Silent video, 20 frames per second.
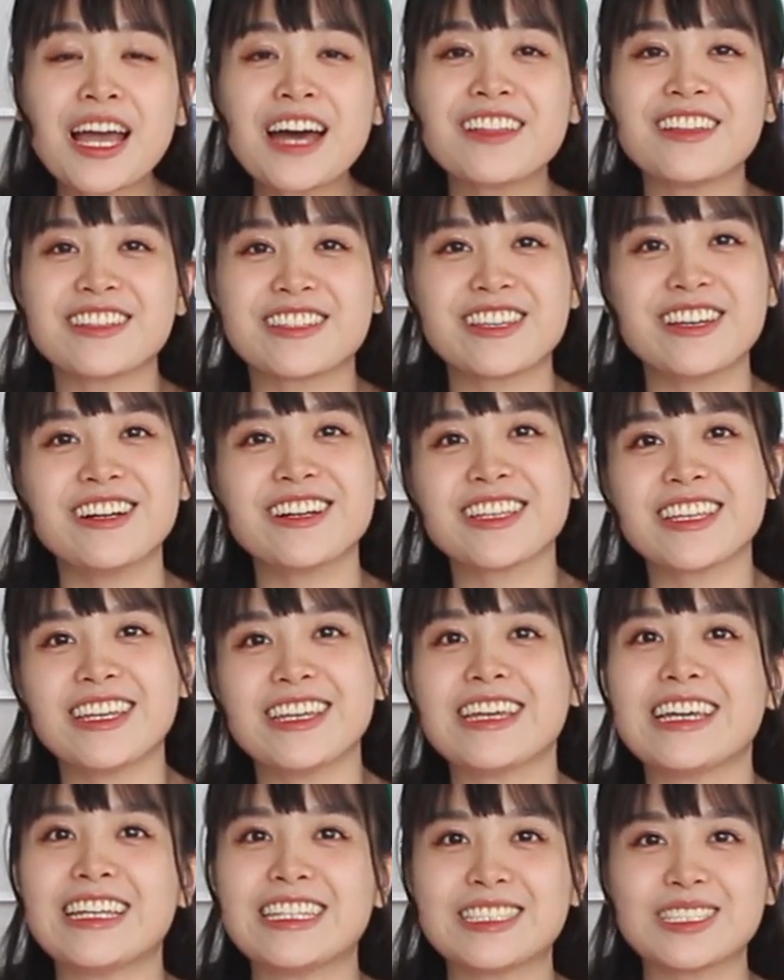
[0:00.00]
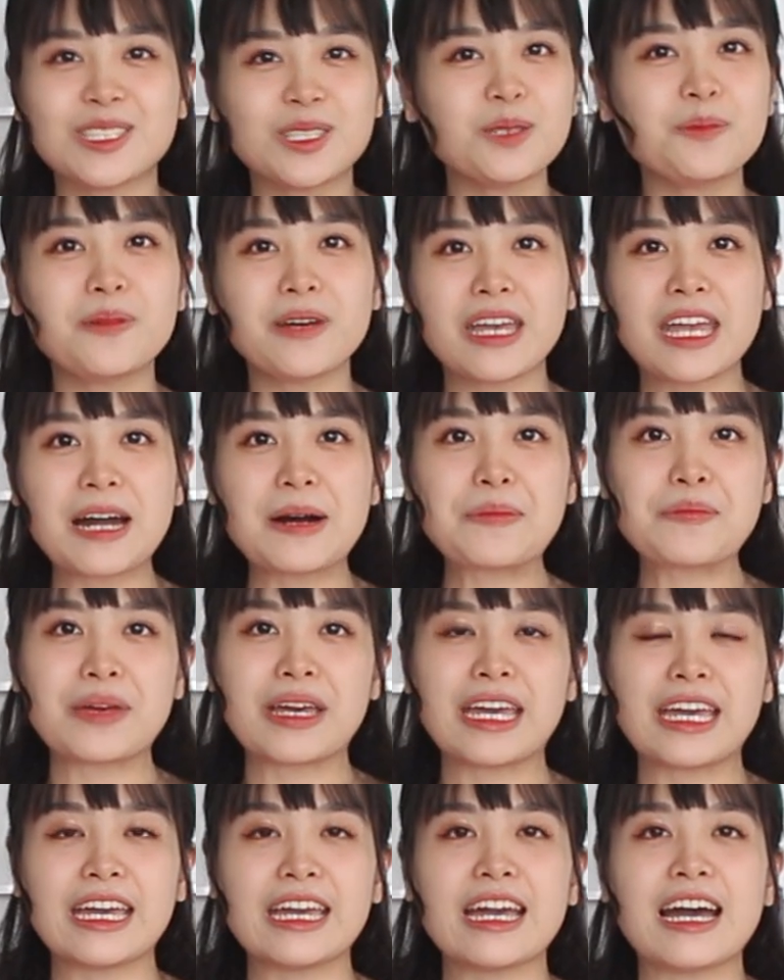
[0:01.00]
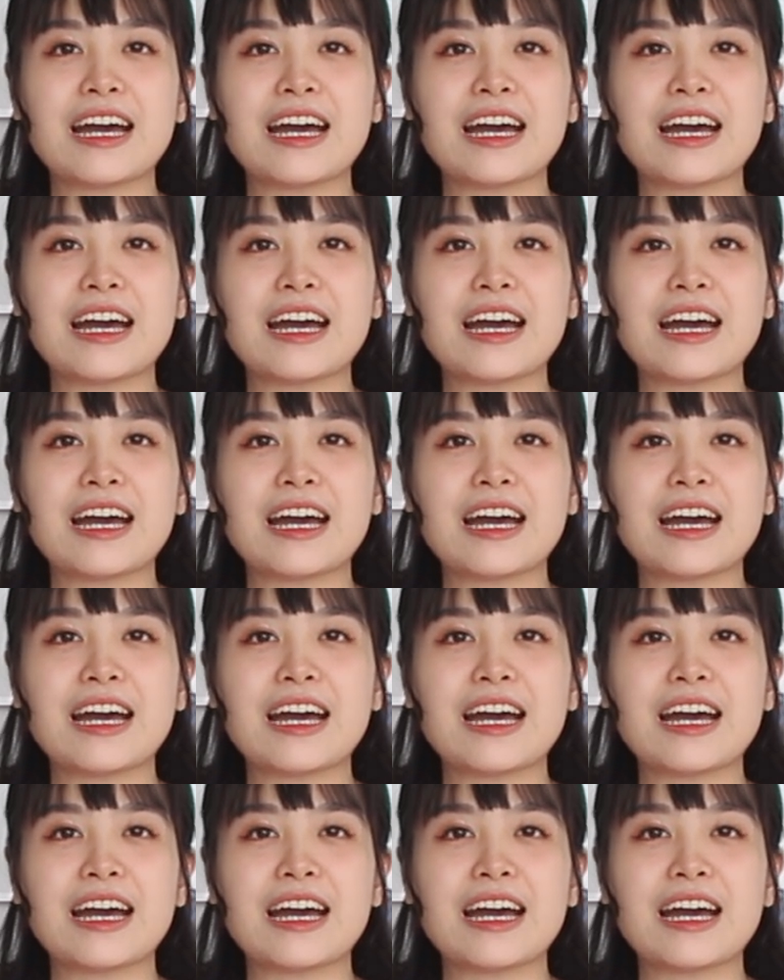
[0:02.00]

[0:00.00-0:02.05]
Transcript: The turkey is super yummy.